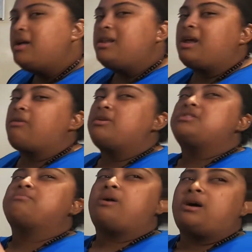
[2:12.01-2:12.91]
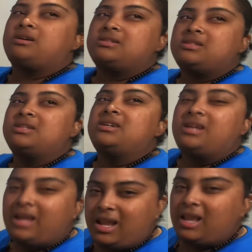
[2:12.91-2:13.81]
Like I wanted to pause
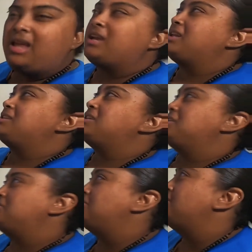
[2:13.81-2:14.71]
and continue.